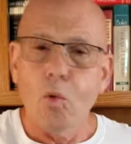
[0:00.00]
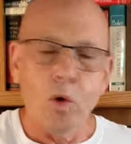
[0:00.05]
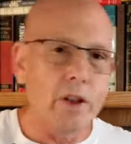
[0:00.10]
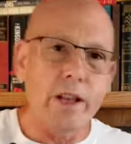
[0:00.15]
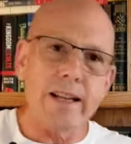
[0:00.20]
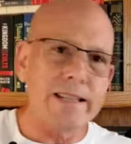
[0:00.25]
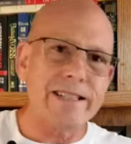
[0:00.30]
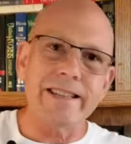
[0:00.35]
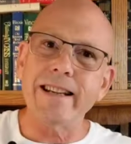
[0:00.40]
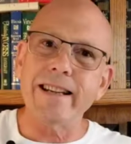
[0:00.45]

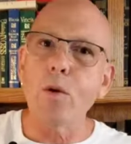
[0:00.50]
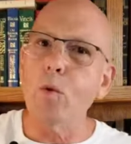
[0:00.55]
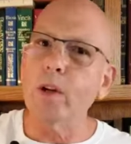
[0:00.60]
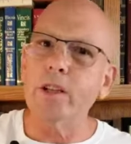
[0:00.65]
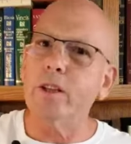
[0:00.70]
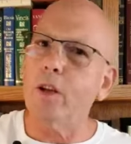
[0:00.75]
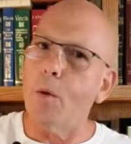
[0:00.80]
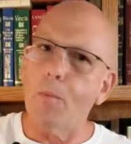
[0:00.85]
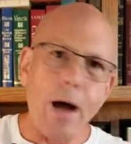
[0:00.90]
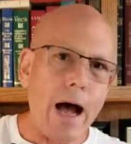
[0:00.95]
Well, let's see
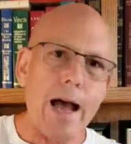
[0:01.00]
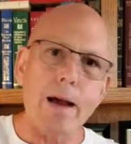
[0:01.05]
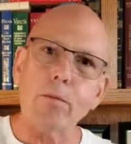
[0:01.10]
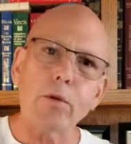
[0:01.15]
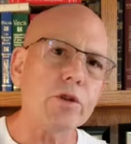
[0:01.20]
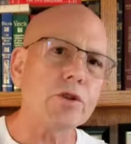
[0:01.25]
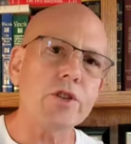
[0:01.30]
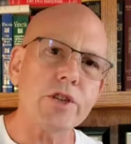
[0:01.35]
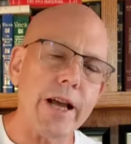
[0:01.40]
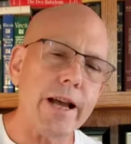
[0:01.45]
what the
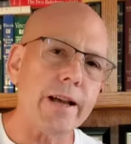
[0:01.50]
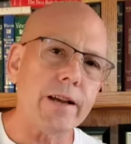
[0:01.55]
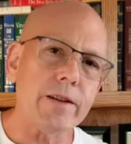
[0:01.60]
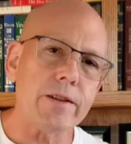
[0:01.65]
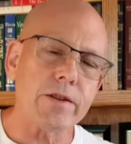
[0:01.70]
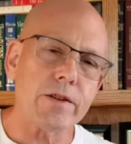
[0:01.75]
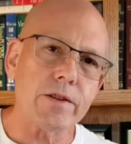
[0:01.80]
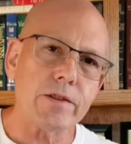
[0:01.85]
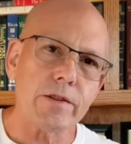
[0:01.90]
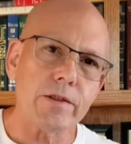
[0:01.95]
Bible
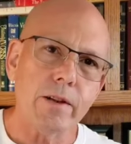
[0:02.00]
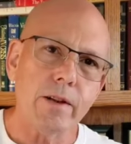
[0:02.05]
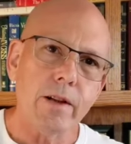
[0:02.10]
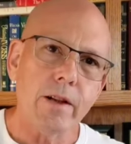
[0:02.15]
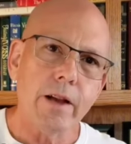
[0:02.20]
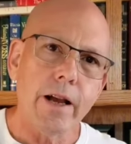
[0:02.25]
says.